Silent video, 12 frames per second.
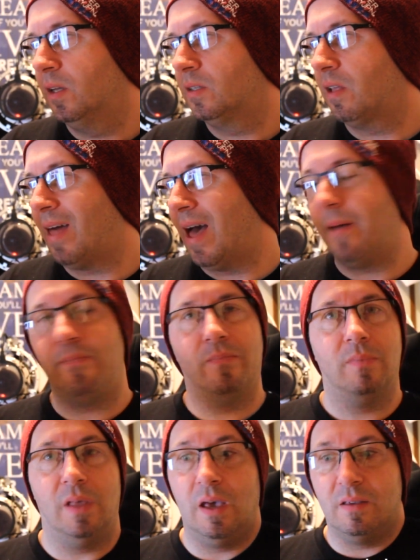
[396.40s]
So that
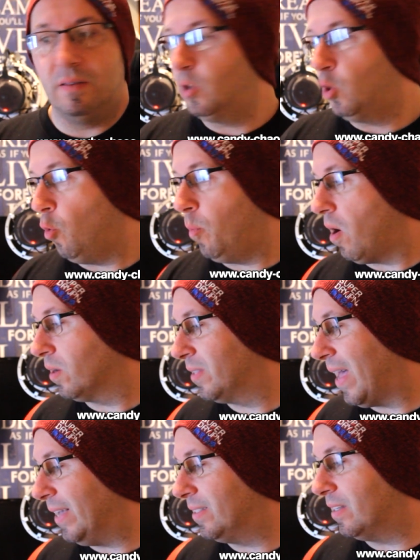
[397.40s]
is the cool
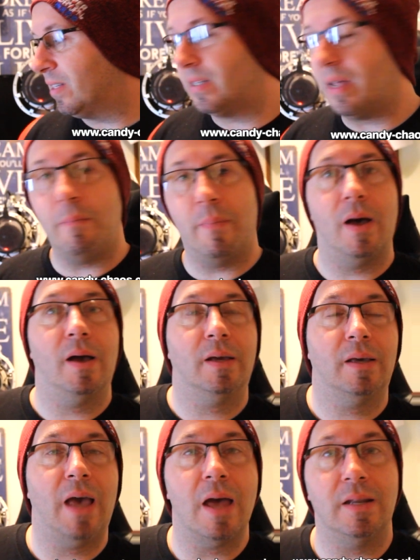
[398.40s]
box. That is the December
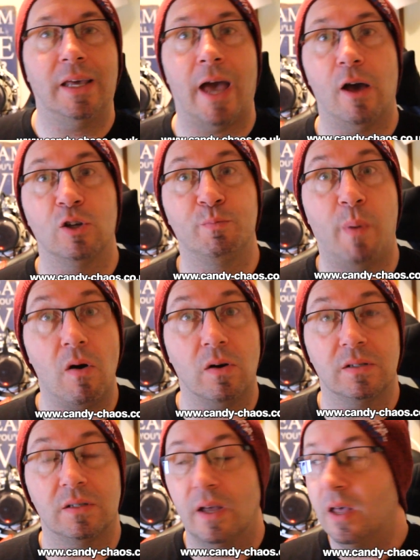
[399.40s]
Candy Chaos
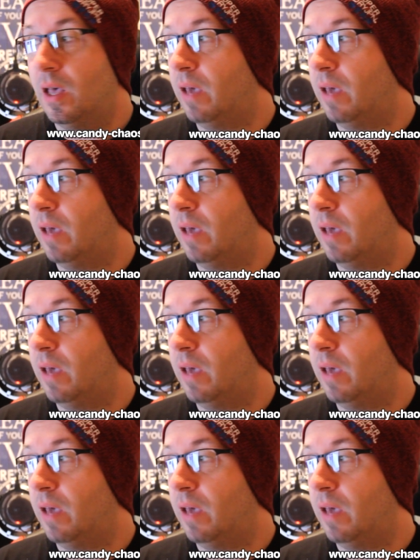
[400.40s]
box.